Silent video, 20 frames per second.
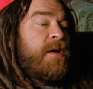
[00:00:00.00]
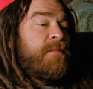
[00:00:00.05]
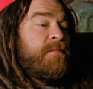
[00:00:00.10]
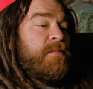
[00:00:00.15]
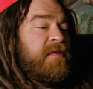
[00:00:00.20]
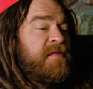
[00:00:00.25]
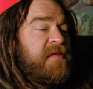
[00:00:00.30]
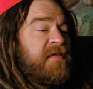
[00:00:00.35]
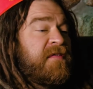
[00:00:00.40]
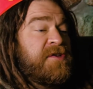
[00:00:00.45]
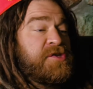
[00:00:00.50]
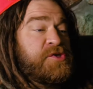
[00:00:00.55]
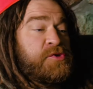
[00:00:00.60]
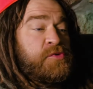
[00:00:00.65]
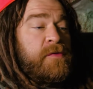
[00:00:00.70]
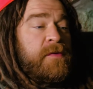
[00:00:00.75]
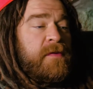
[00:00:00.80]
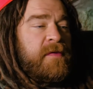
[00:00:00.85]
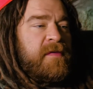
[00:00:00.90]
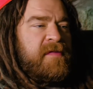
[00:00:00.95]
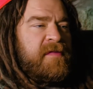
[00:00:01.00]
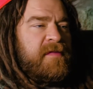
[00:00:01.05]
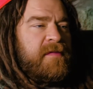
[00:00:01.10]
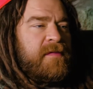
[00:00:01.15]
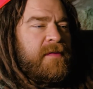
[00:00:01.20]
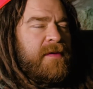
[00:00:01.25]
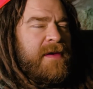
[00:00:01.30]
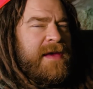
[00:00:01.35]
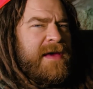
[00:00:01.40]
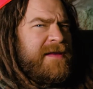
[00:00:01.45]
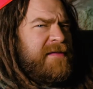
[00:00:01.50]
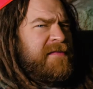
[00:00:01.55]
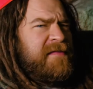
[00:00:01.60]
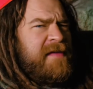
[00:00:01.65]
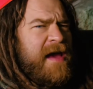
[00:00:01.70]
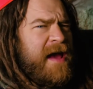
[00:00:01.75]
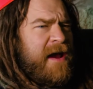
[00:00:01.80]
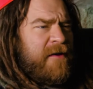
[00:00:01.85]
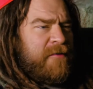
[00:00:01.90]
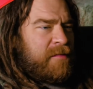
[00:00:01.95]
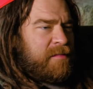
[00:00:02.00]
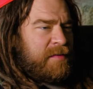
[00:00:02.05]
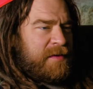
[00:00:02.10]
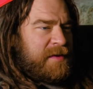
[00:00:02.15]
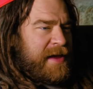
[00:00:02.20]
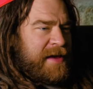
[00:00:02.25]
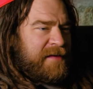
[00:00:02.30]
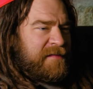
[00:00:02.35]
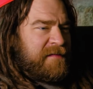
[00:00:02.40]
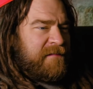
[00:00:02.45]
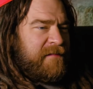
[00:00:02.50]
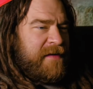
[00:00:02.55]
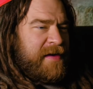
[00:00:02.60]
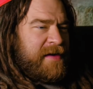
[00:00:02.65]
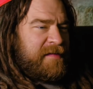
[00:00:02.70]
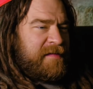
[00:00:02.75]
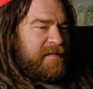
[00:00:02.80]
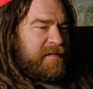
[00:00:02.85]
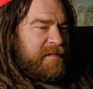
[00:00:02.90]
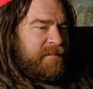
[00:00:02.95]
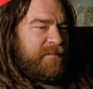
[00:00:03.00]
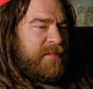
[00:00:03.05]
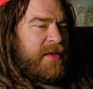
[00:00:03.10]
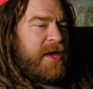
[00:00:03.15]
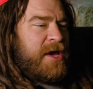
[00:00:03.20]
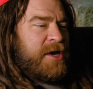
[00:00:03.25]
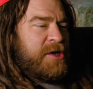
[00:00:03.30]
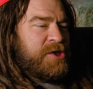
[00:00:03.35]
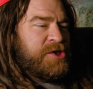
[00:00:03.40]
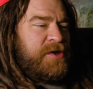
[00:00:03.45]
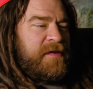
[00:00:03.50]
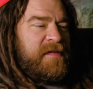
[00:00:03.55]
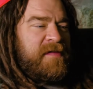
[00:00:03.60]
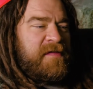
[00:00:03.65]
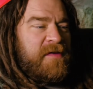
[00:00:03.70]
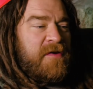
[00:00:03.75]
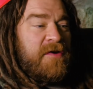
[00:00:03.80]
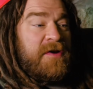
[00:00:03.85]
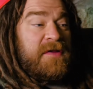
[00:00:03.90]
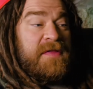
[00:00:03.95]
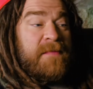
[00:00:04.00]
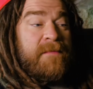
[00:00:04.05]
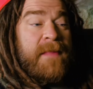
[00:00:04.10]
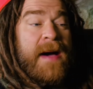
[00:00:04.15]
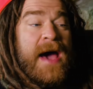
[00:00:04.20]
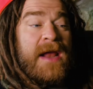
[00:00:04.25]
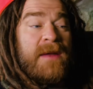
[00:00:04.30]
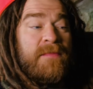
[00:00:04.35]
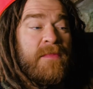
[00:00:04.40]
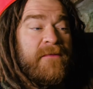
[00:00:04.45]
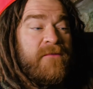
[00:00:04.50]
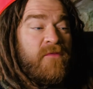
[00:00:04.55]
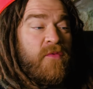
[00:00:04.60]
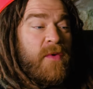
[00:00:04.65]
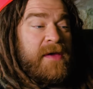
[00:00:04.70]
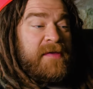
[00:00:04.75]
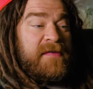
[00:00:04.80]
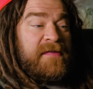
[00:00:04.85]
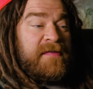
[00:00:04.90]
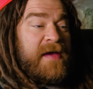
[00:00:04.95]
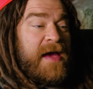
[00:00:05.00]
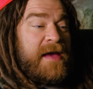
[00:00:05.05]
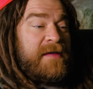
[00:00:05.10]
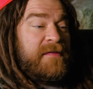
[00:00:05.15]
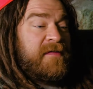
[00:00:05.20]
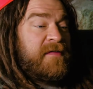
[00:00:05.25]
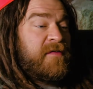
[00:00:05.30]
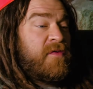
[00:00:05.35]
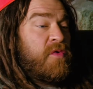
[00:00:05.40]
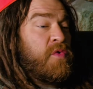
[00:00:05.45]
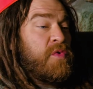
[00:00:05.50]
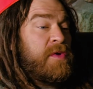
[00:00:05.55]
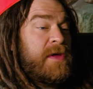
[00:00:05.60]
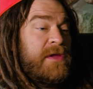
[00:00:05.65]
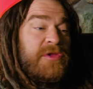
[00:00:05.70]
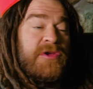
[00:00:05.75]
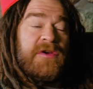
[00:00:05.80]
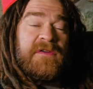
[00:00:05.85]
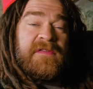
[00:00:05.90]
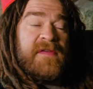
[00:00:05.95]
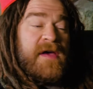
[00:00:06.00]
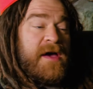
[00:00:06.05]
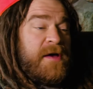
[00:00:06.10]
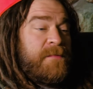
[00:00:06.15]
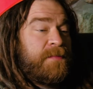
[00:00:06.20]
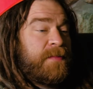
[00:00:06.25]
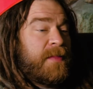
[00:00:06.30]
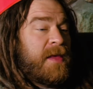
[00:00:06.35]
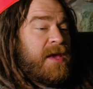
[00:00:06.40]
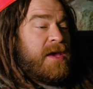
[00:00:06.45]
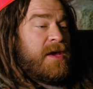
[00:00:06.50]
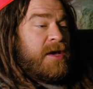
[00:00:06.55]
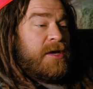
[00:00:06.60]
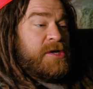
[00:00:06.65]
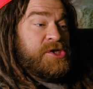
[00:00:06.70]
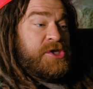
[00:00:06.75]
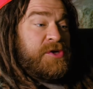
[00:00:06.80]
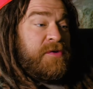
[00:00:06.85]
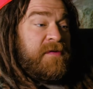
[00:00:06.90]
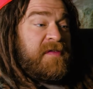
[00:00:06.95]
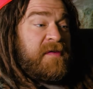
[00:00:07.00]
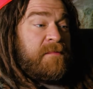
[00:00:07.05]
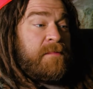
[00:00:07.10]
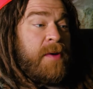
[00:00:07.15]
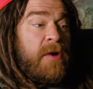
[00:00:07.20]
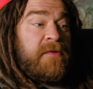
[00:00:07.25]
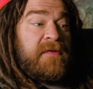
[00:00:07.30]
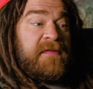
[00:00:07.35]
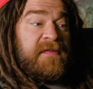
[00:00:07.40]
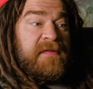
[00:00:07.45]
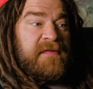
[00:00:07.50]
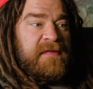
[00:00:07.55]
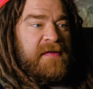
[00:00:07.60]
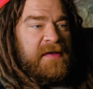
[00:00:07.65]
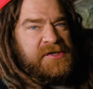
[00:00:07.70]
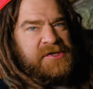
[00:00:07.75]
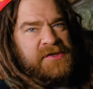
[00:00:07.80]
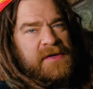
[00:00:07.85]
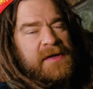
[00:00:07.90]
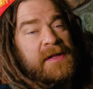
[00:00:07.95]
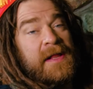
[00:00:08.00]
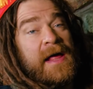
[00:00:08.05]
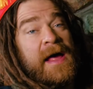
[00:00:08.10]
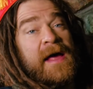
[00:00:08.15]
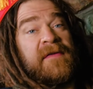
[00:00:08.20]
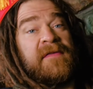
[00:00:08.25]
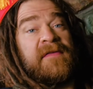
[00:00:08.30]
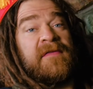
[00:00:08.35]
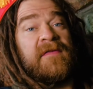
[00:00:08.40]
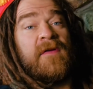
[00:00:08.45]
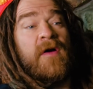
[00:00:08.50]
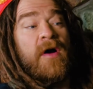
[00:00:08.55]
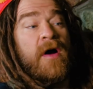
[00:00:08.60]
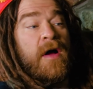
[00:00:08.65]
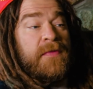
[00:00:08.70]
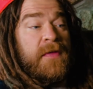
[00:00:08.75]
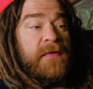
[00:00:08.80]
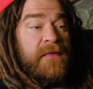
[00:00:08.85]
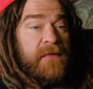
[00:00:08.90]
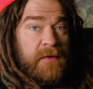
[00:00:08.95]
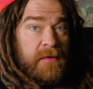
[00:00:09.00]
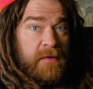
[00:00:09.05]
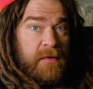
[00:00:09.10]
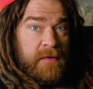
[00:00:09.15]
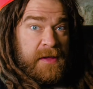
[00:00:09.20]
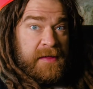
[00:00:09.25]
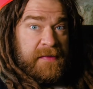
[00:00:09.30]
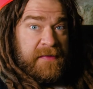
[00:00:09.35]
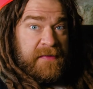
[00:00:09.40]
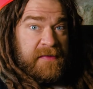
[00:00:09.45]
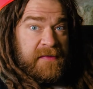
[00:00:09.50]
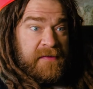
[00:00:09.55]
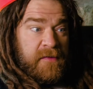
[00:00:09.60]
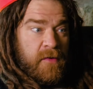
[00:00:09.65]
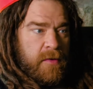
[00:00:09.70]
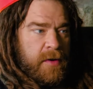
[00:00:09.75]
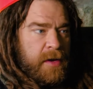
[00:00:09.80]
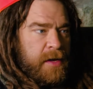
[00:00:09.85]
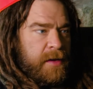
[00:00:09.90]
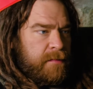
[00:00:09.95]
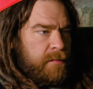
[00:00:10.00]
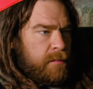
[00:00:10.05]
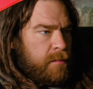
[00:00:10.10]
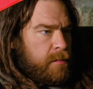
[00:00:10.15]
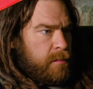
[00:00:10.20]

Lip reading: Mrs. Jules had a terribly nice face. She stood at the bottom of Wayside School and looked up. She was supposed to teach the class on the 30th story.